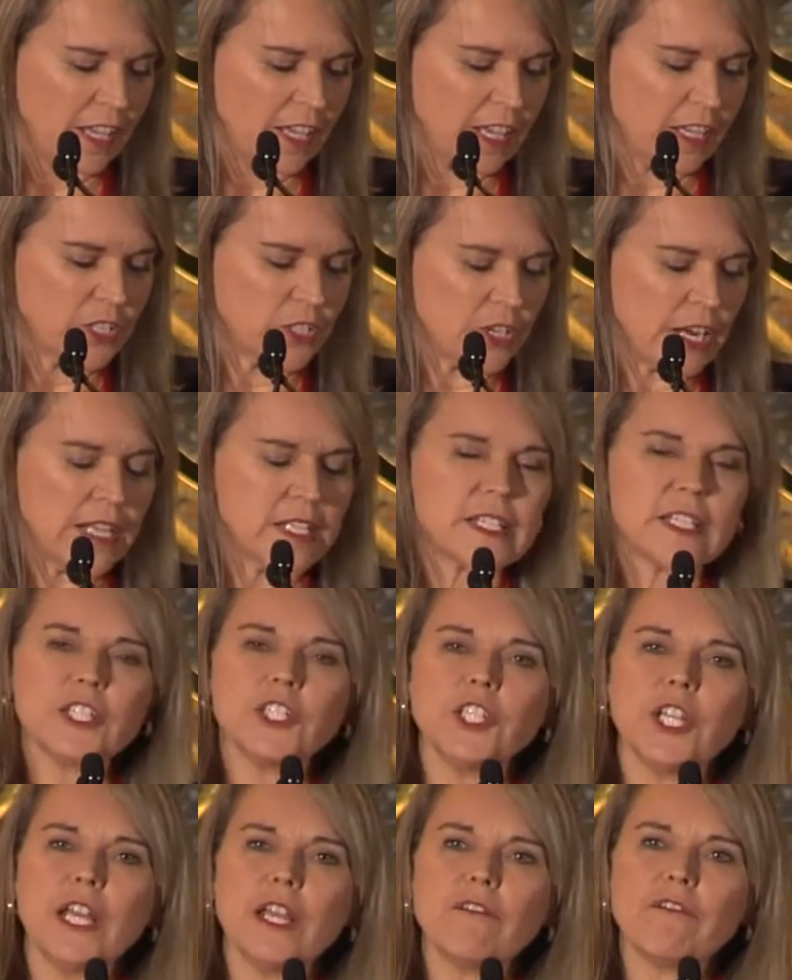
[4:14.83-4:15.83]
In
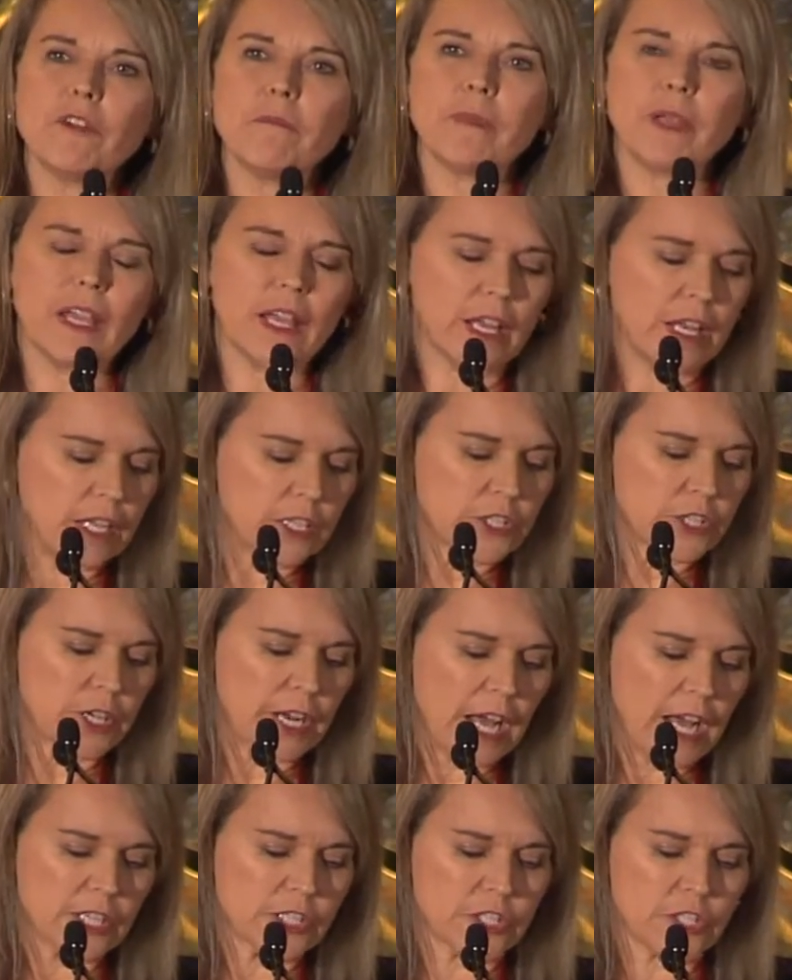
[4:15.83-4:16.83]
transitioning from being an
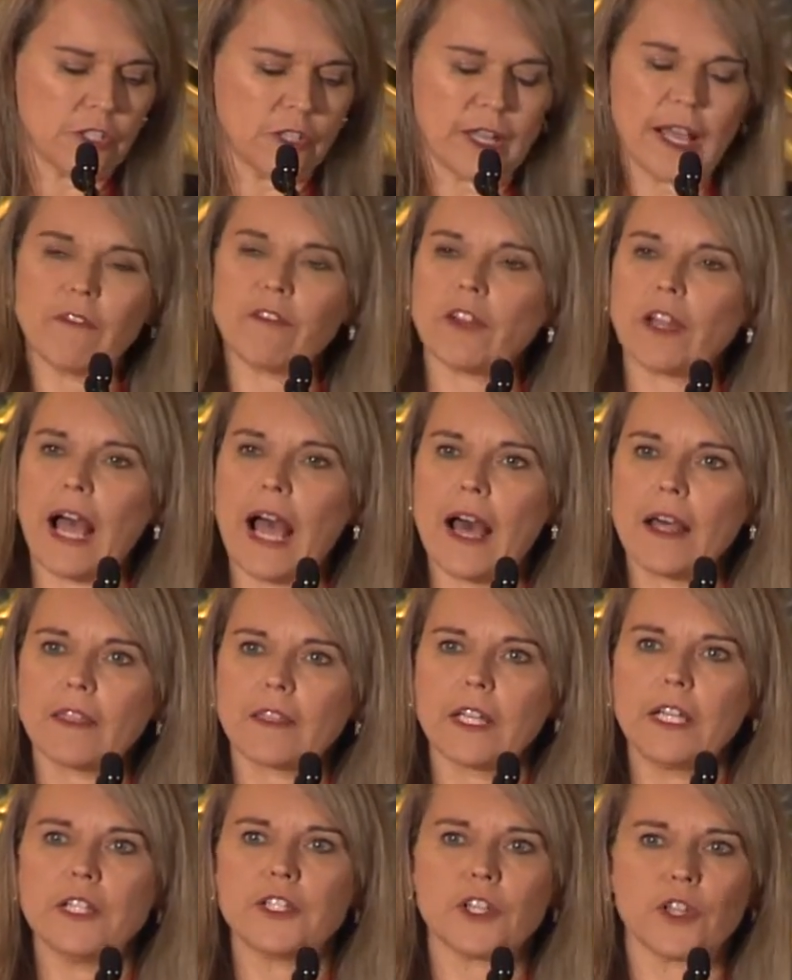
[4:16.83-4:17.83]
international level
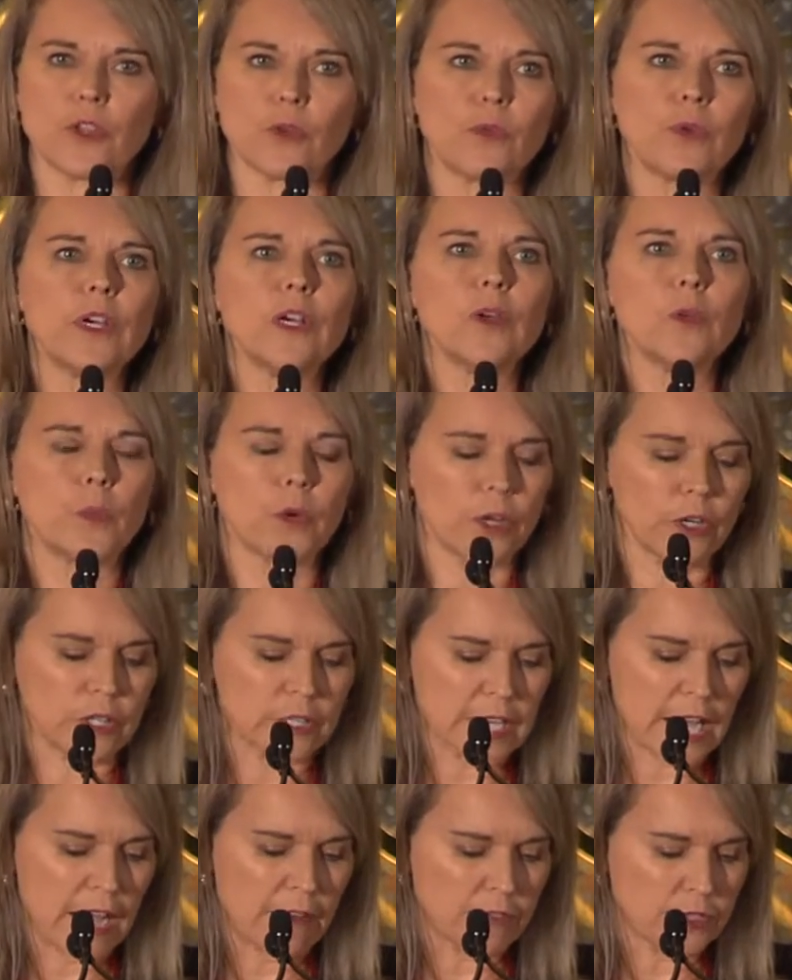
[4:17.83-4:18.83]
athlete to the real
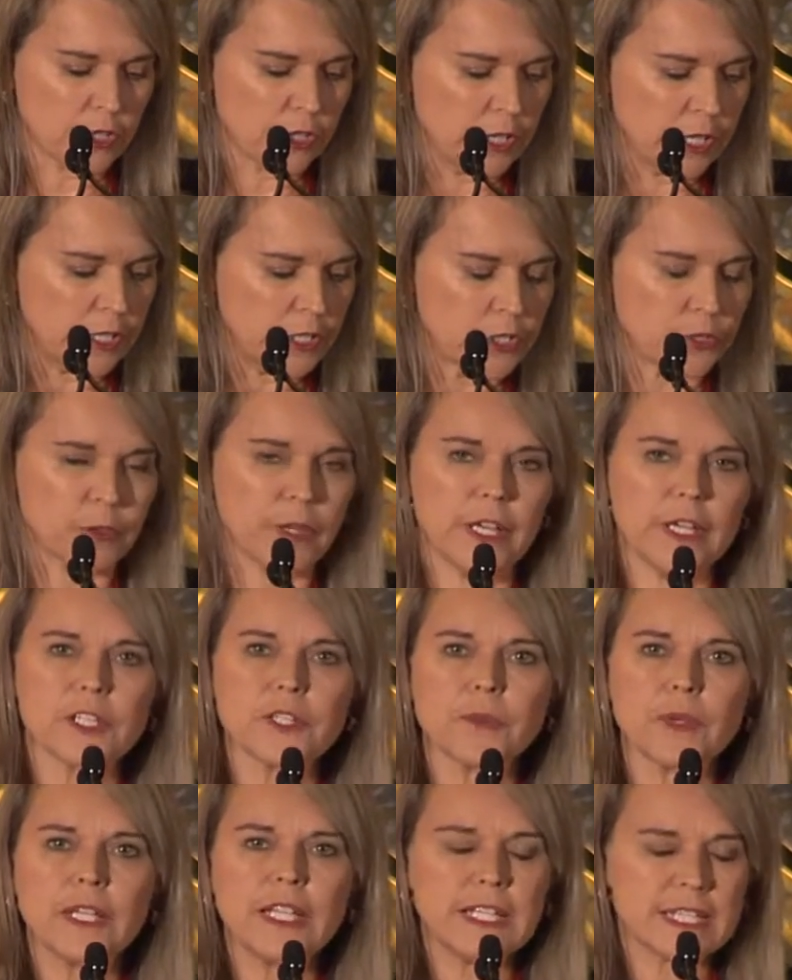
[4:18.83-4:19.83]
world after an injury
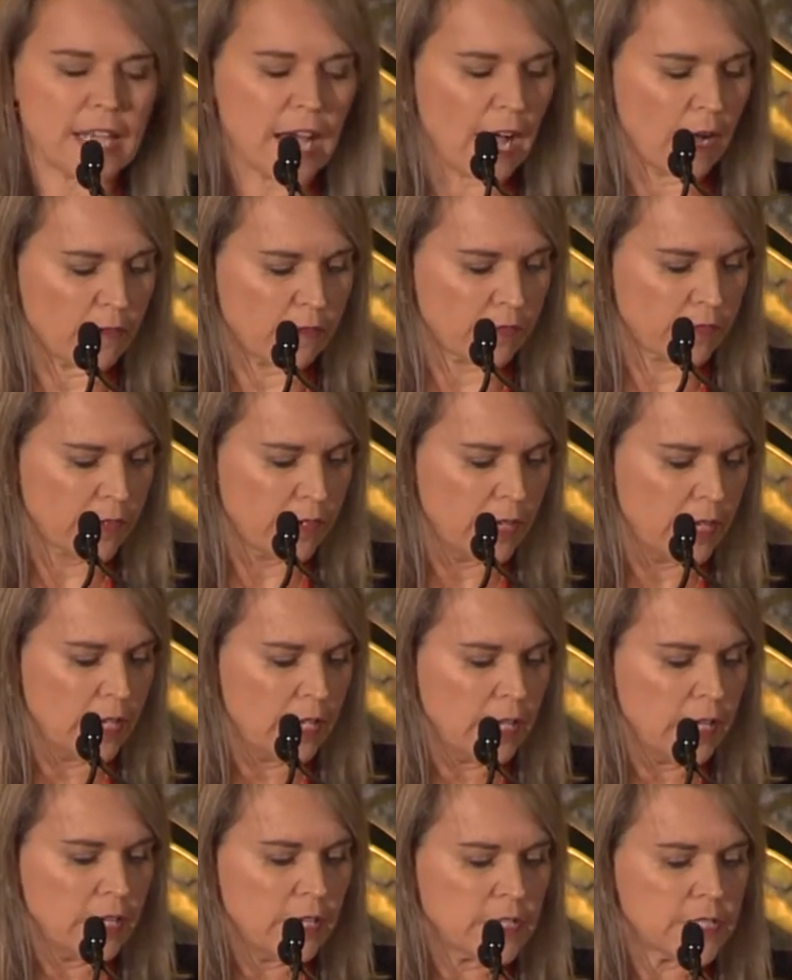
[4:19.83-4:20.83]
is really tough.
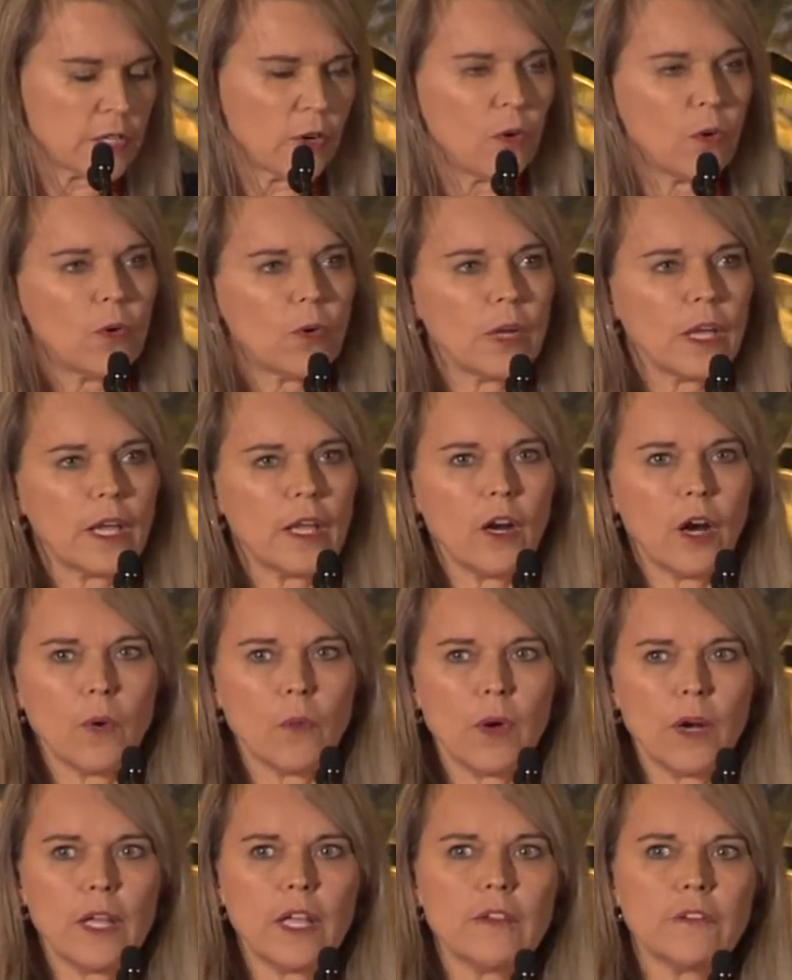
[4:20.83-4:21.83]
So, you know, I
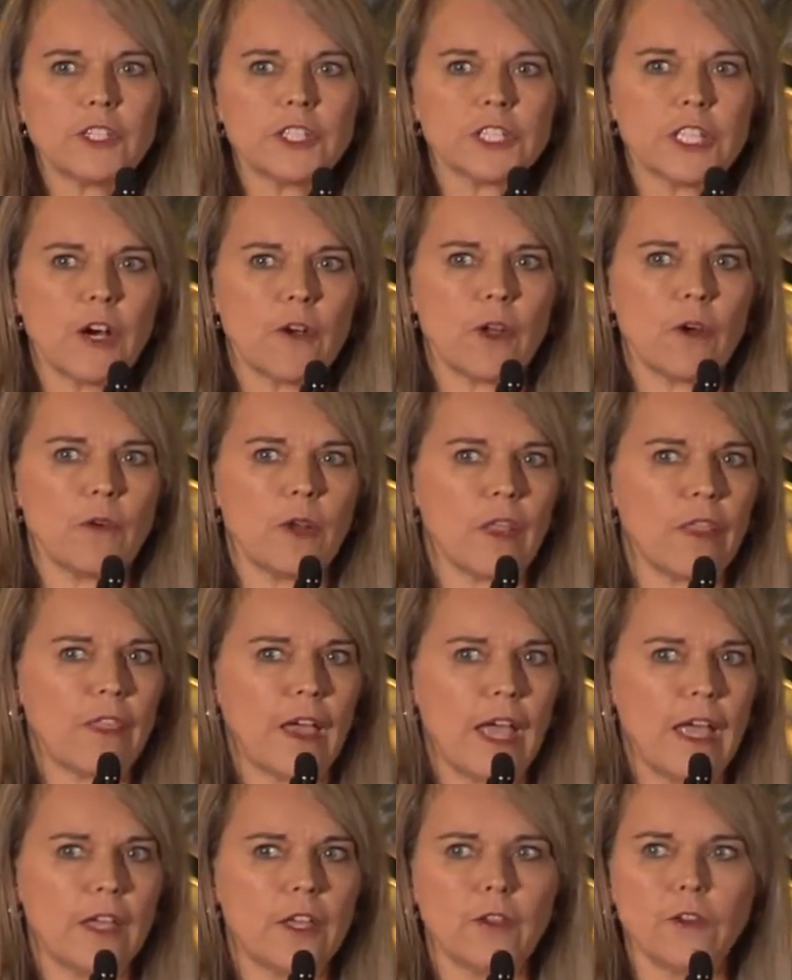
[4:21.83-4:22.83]
want to give a shout out and a
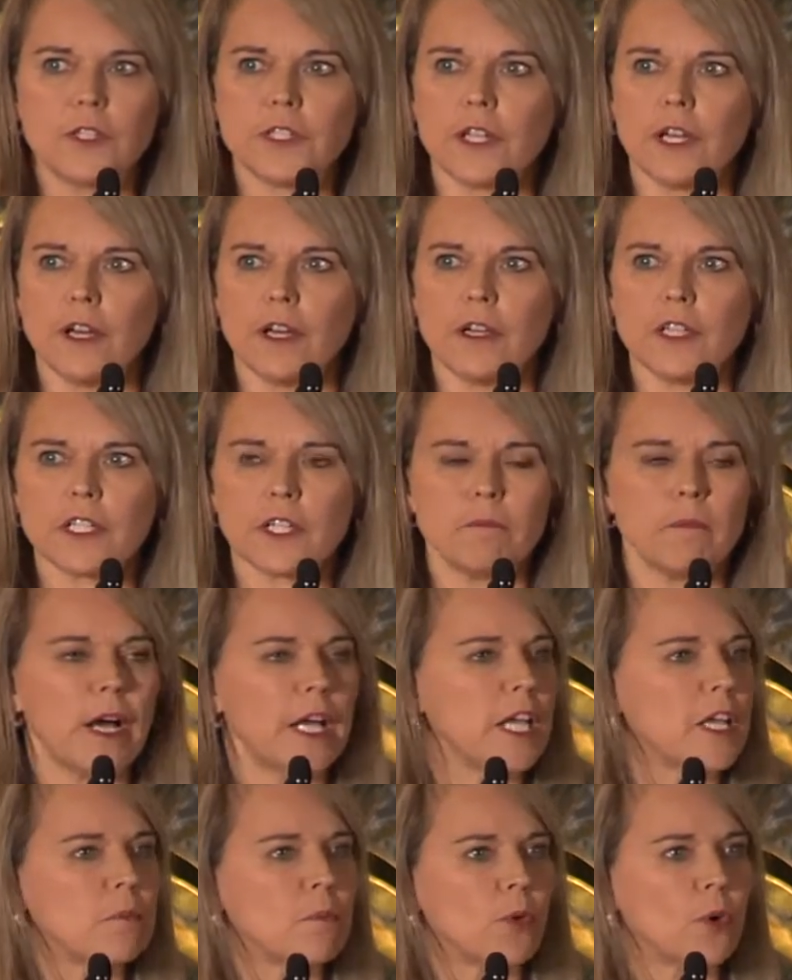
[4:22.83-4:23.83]
thank you to
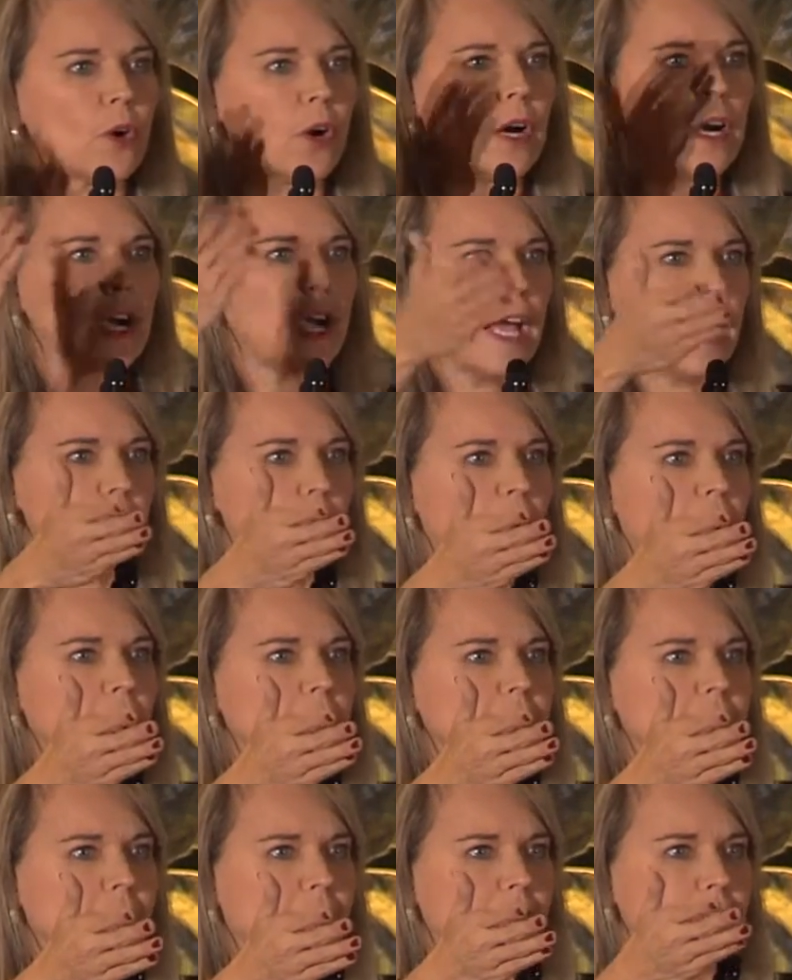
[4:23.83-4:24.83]
Mike Moore and
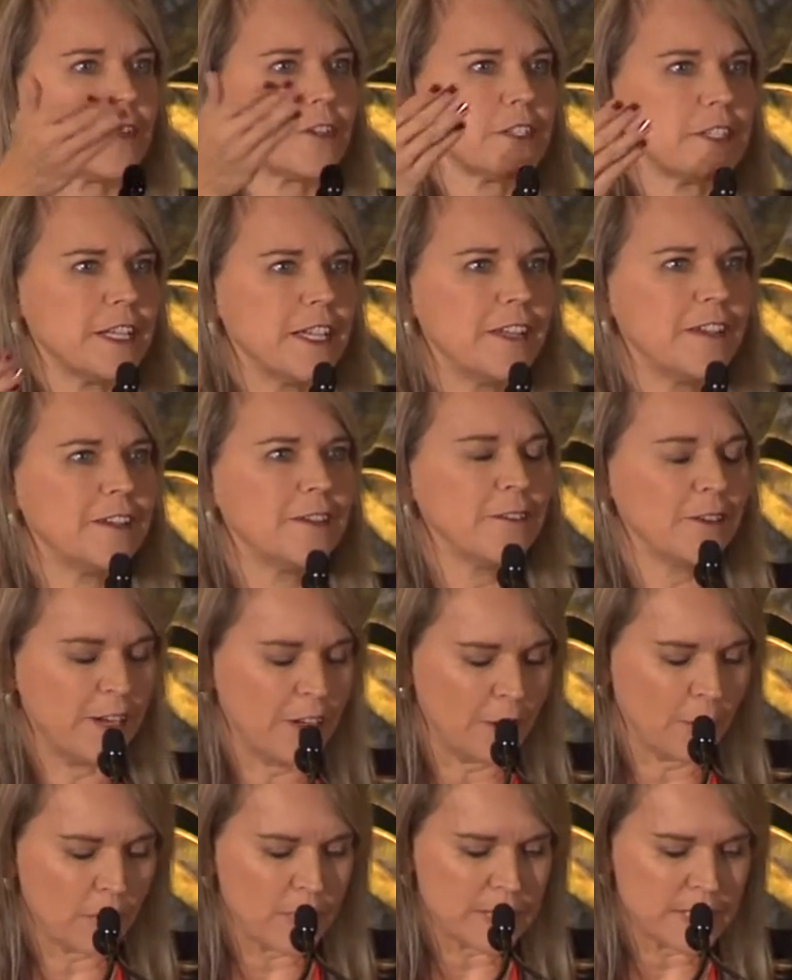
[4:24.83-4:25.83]
Randy Anderson, who I
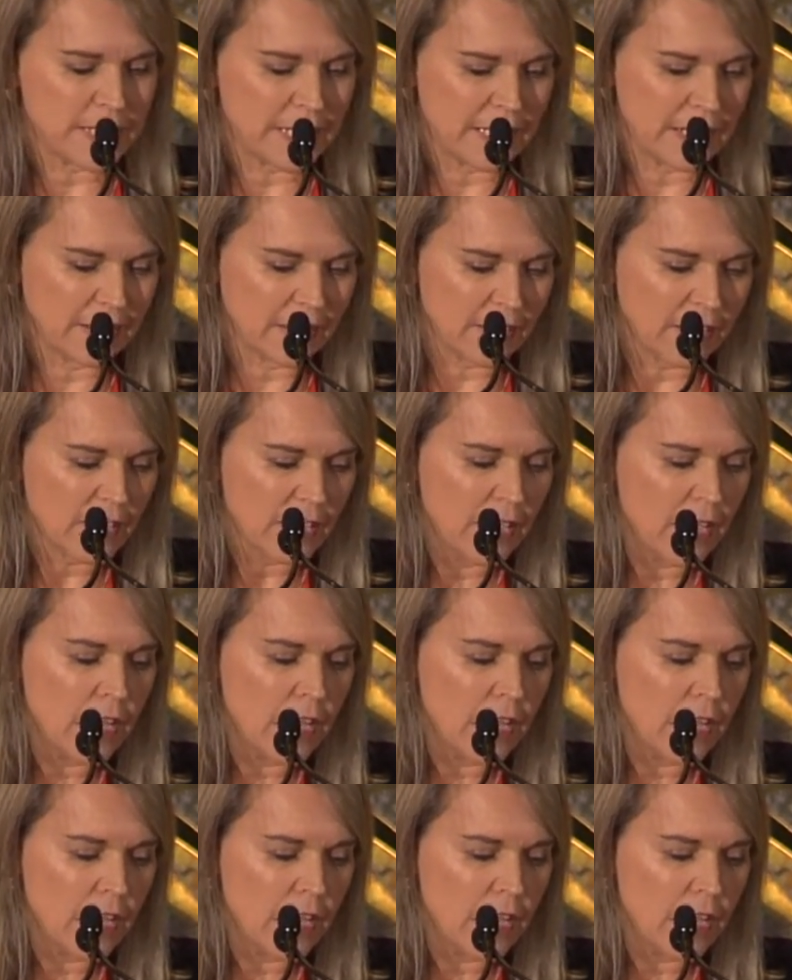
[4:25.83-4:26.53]
know is here,